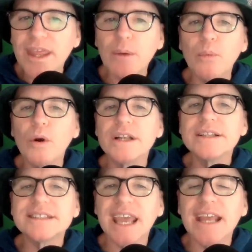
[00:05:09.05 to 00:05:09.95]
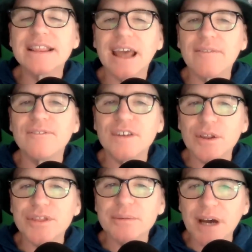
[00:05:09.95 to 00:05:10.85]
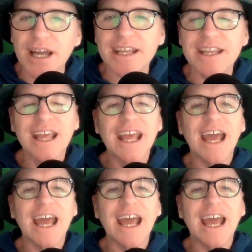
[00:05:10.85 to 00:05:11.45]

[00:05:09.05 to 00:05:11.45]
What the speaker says: they wouldn't take that filthy money.